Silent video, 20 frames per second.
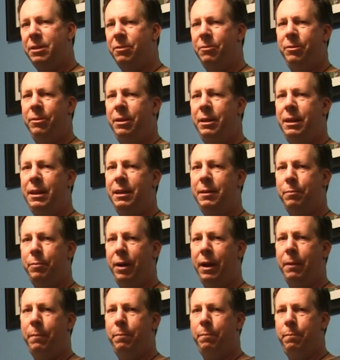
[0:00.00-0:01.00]
You don't really need to
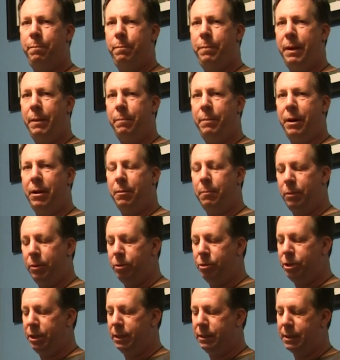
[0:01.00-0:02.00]
bring a big pair of
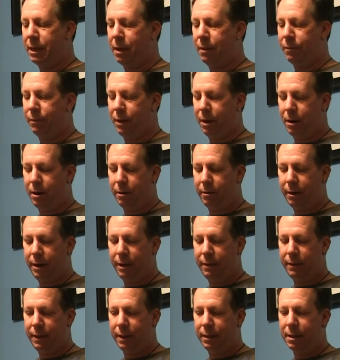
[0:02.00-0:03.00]
blue jeans out there or
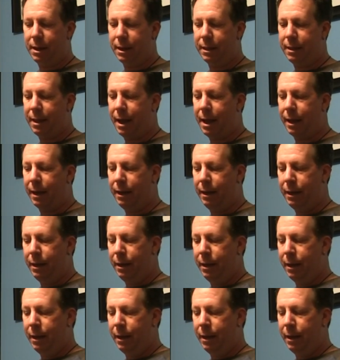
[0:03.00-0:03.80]
anything like that.